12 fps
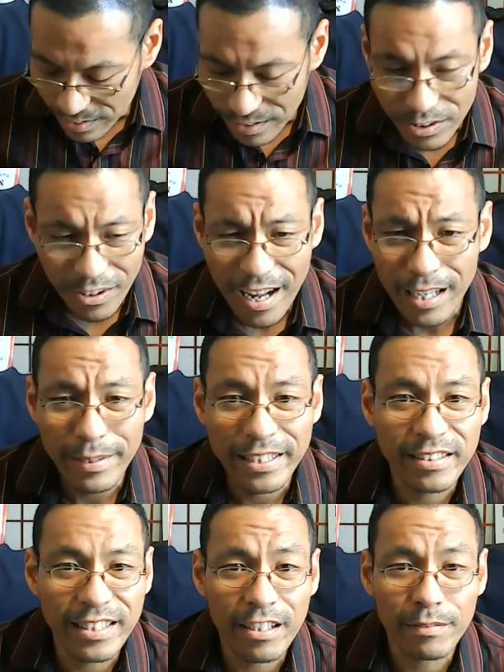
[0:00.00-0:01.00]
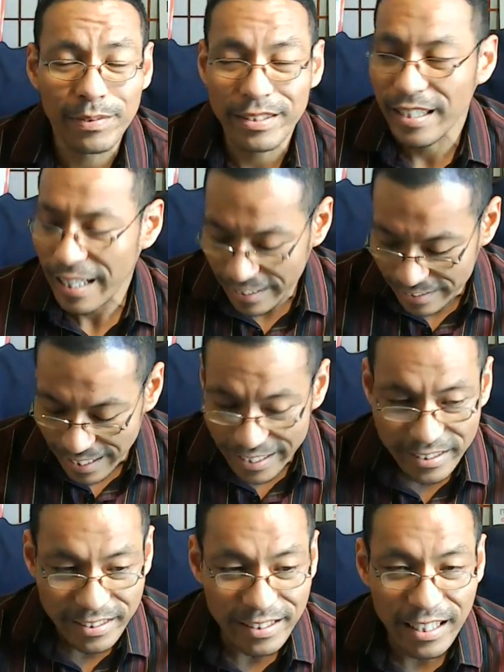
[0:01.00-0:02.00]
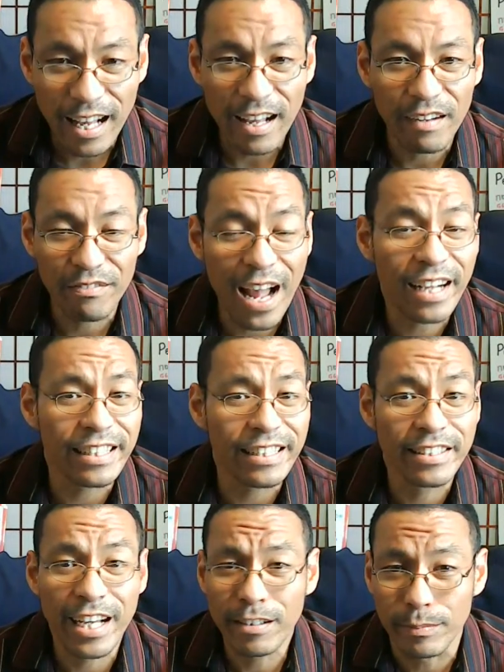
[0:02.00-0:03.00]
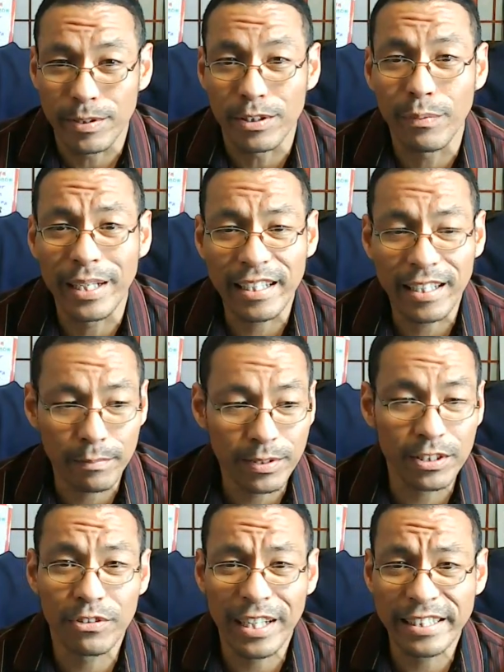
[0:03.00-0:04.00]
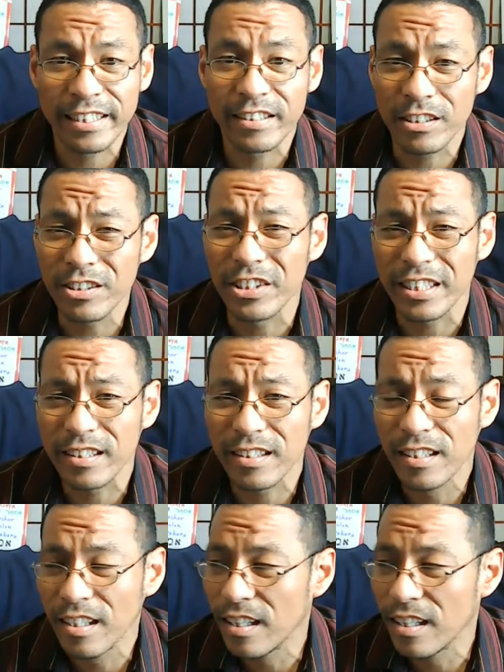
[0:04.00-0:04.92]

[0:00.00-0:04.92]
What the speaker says: Torah Emet is frankly terrible when it comes to raising children,